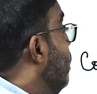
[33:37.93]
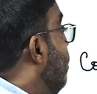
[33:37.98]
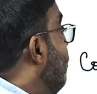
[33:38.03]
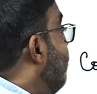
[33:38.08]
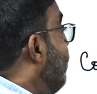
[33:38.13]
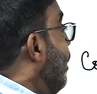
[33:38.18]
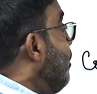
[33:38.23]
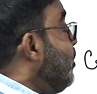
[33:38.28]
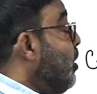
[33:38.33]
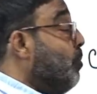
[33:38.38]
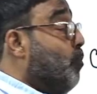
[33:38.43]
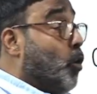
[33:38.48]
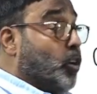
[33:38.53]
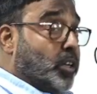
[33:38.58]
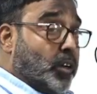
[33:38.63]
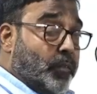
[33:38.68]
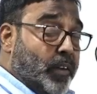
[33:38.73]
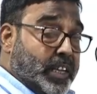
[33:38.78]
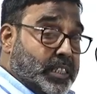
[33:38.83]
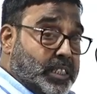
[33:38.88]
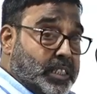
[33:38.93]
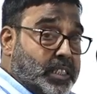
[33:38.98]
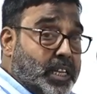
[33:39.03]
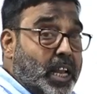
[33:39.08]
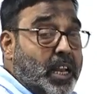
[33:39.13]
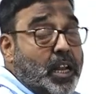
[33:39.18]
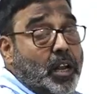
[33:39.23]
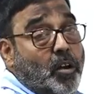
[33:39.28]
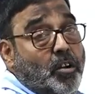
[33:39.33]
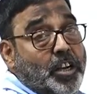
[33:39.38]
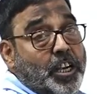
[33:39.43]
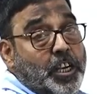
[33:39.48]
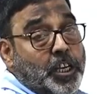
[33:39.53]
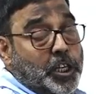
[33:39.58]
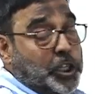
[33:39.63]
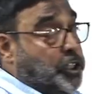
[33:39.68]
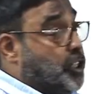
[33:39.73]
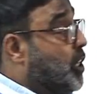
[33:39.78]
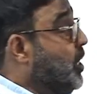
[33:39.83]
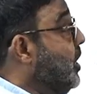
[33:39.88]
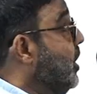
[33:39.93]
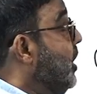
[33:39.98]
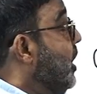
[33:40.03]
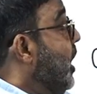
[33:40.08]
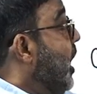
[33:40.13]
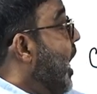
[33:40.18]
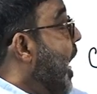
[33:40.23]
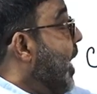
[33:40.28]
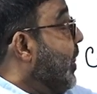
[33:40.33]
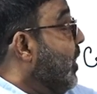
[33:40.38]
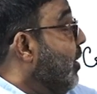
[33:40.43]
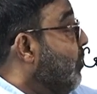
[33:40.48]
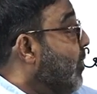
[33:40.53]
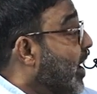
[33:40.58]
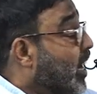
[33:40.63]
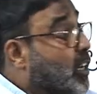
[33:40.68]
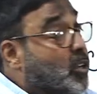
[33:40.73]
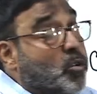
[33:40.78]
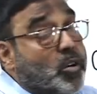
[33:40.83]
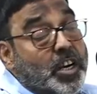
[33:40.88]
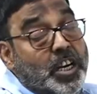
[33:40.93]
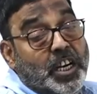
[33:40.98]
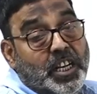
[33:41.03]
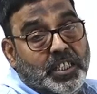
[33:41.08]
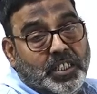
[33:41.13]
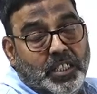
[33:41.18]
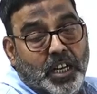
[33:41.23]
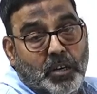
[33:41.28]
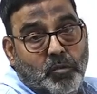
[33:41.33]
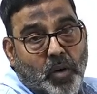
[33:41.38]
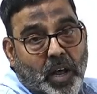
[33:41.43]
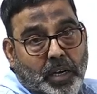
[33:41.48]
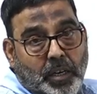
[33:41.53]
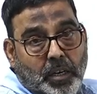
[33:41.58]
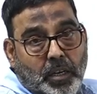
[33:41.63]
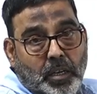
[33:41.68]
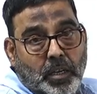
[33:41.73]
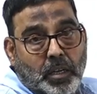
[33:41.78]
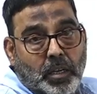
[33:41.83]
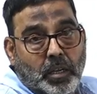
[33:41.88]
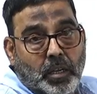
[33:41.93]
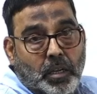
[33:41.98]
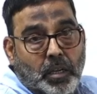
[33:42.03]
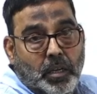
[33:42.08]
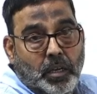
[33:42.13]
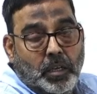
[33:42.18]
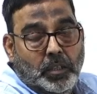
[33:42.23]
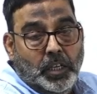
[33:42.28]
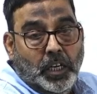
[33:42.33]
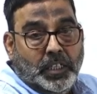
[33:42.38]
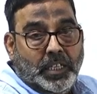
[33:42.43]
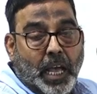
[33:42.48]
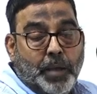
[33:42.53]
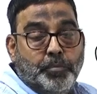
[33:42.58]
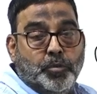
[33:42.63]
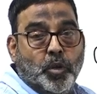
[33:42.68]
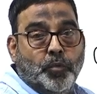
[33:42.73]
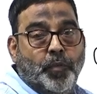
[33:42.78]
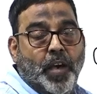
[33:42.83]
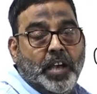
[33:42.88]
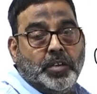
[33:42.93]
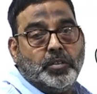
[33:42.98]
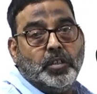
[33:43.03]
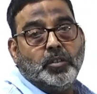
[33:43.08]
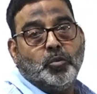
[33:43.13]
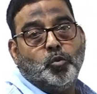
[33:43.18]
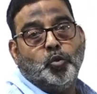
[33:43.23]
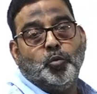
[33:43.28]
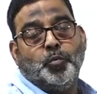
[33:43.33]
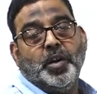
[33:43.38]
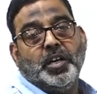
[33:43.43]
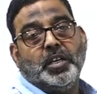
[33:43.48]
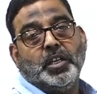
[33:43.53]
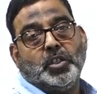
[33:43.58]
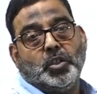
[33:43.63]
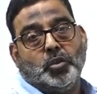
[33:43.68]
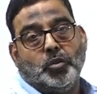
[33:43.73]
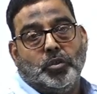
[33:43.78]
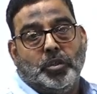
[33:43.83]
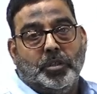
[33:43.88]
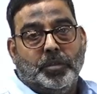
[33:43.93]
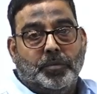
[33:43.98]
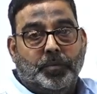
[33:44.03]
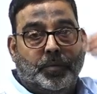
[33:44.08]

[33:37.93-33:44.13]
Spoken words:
from the motivational orientation and the value orientational one, the types of action could be understood.